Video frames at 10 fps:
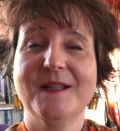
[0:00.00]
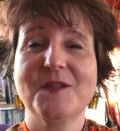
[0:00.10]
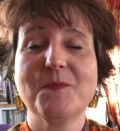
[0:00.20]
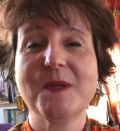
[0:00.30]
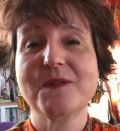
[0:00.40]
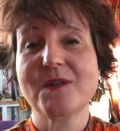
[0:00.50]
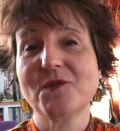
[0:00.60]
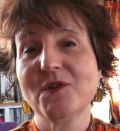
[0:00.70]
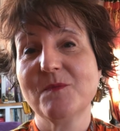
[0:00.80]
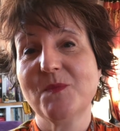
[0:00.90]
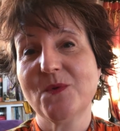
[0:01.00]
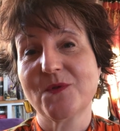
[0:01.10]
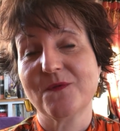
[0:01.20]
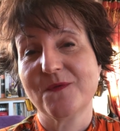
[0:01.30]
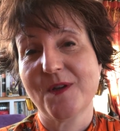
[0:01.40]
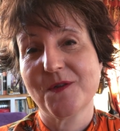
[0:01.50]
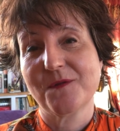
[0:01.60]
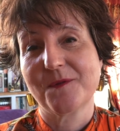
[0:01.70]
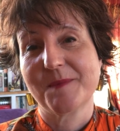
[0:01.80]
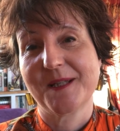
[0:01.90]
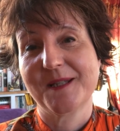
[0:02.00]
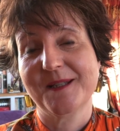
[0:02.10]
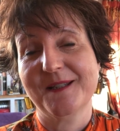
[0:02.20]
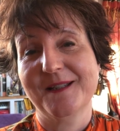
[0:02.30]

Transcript: It's been such an important verse for me